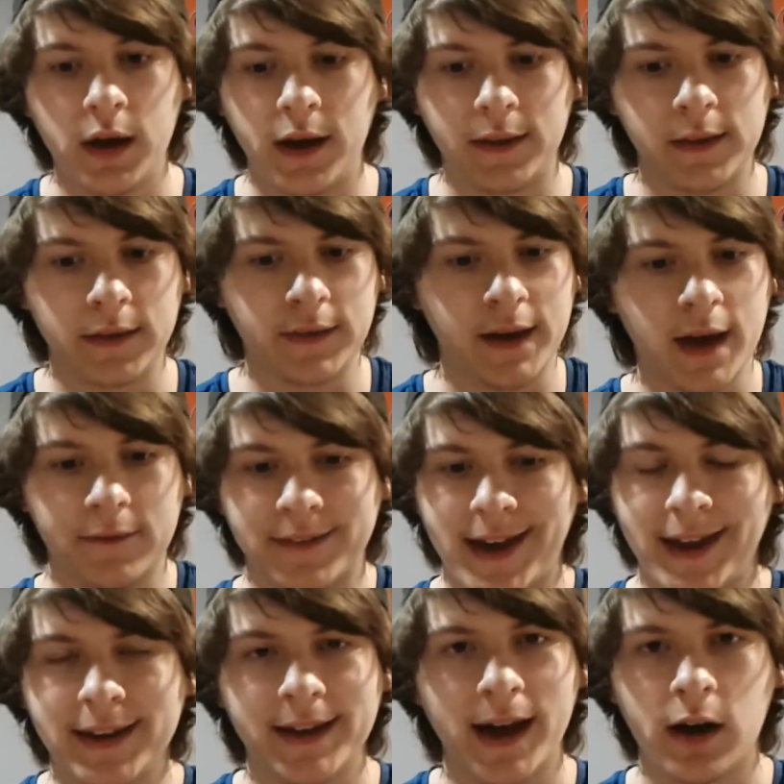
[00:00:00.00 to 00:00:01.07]
And then they have
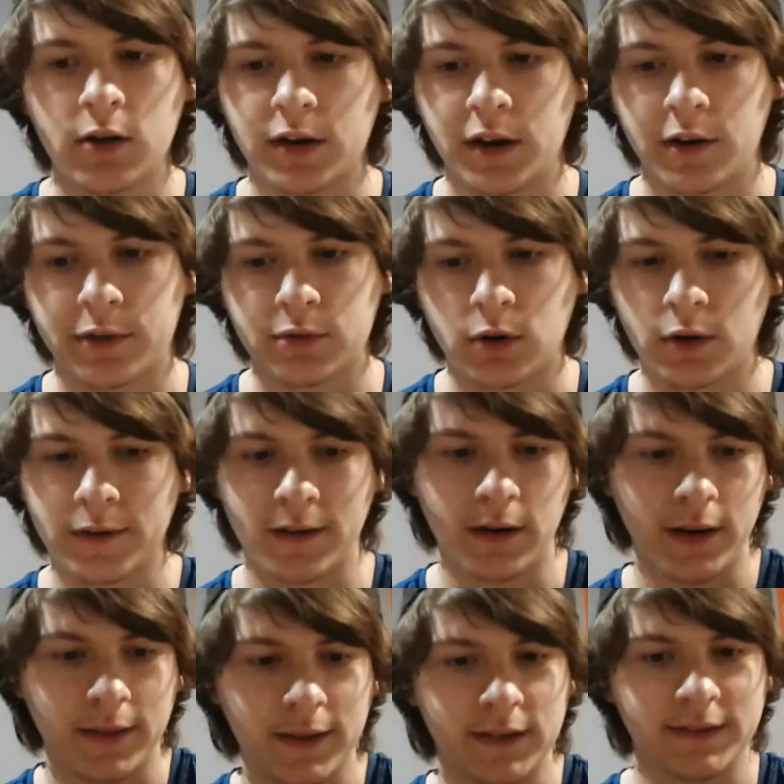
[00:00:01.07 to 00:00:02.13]
Kenny Golladay to throw in there.
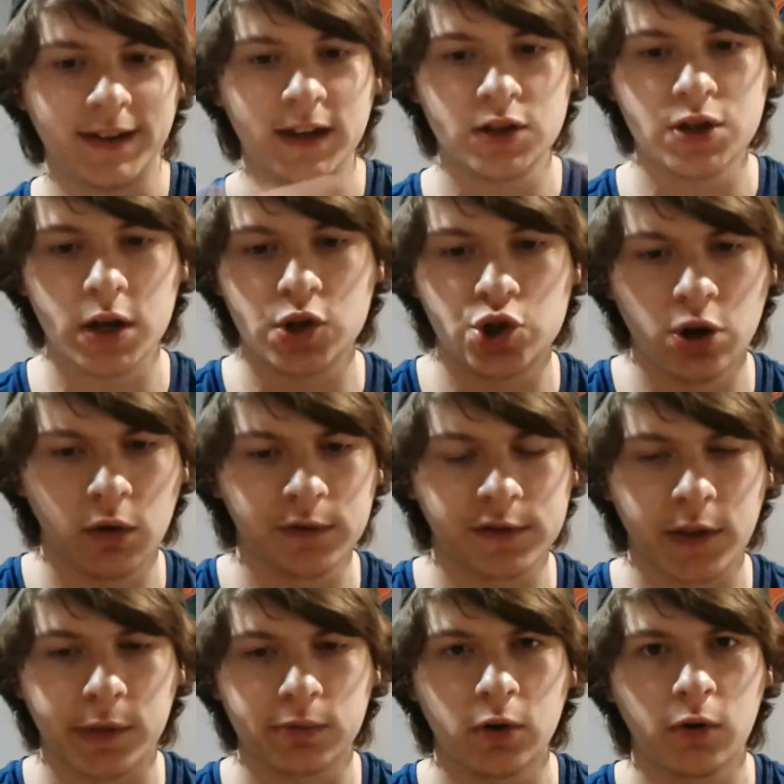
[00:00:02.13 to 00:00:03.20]
And then T.J. Jones
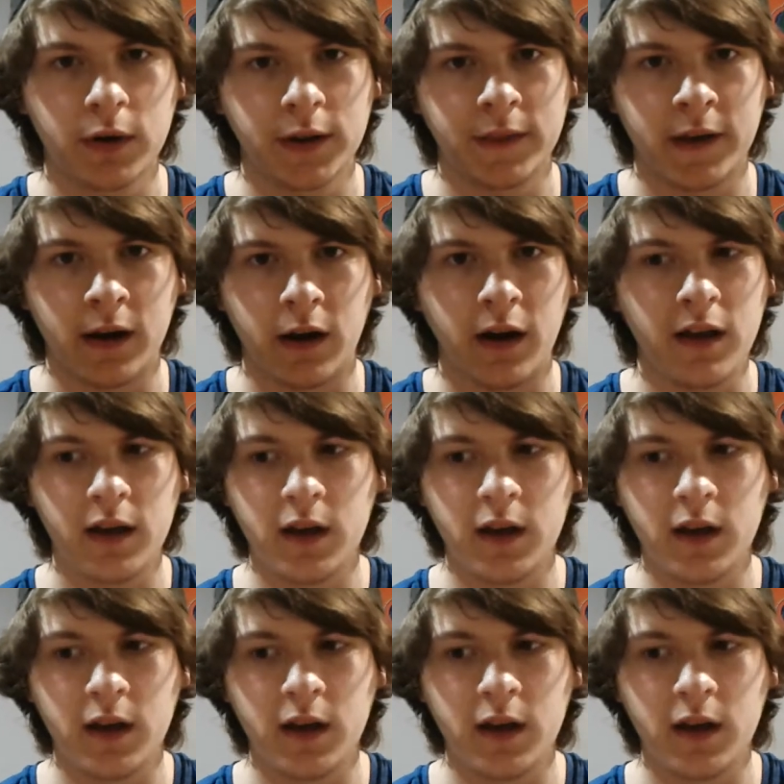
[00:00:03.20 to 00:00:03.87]
to throw in there.